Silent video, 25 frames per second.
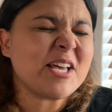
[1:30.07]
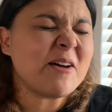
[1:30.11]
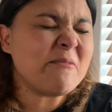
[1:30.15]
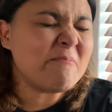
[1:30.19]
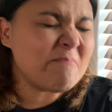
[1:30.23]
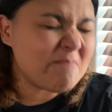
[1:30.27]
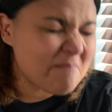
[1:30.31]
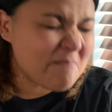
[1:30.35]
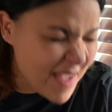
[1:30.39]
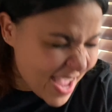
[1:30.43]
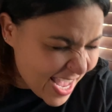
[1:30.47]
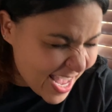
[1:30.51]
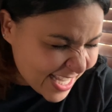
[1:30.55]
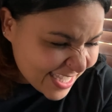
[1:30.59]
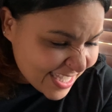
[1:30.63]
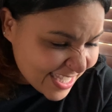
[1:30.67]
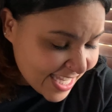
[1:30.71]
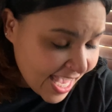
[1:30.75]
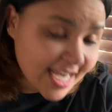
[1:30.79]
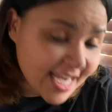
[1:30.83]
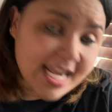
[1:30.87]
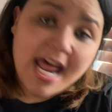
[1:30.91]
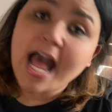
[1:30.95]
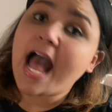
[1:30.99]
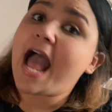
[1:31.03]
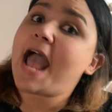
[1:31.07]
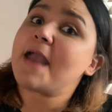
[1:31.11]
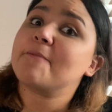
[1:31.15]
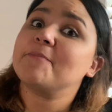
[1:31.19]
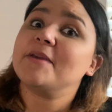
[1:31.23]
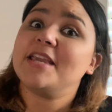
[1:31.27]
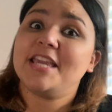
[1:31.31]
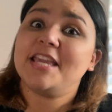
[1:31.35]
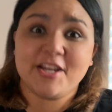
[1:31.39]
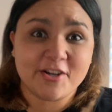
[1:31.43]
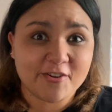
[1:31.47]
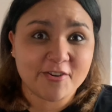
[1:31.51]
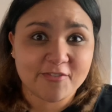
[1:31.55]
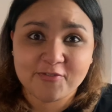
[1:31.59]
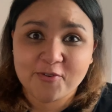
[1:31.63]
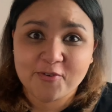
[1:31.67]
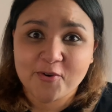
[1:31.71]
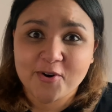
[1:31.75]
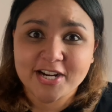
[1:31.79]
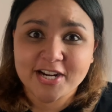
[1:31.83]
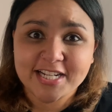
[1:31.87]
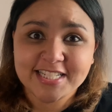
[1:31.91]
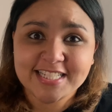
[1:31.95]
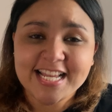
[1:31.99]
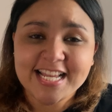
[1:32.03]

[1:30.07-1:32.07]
mess, and I'm here for it.